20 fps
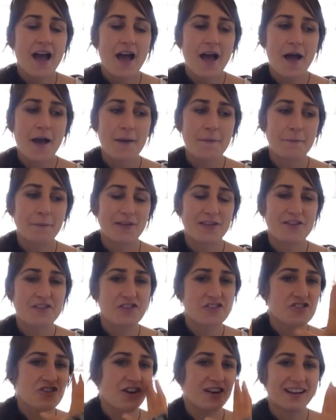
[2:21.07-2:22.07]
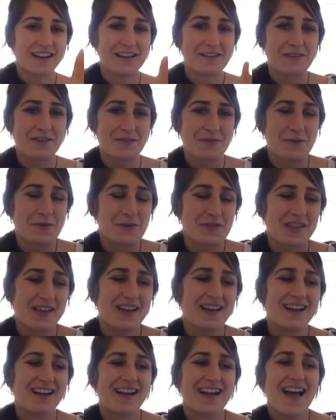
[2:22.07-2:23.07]
when you're just chugging it with the
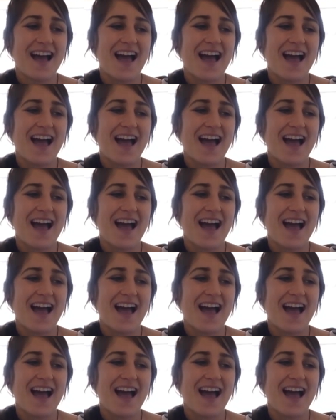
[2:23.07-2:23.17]
water.